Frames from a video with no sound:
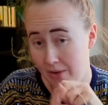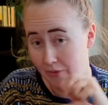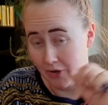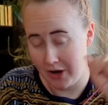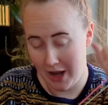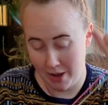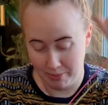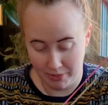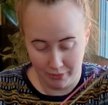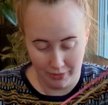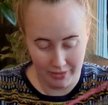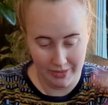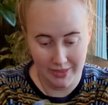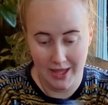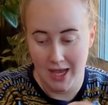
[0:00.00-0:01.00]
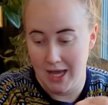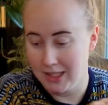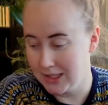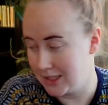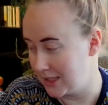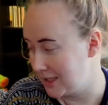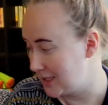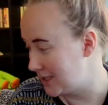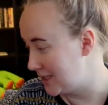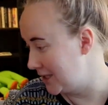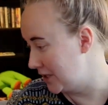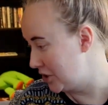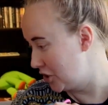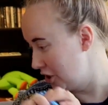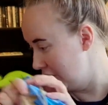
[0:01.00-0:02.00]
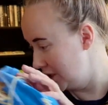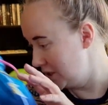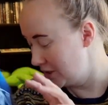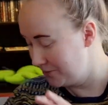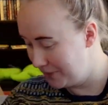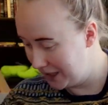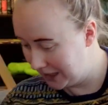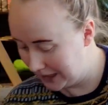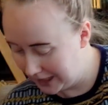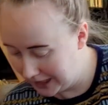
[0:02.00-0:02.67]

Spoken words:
I'm very happy with that decision to make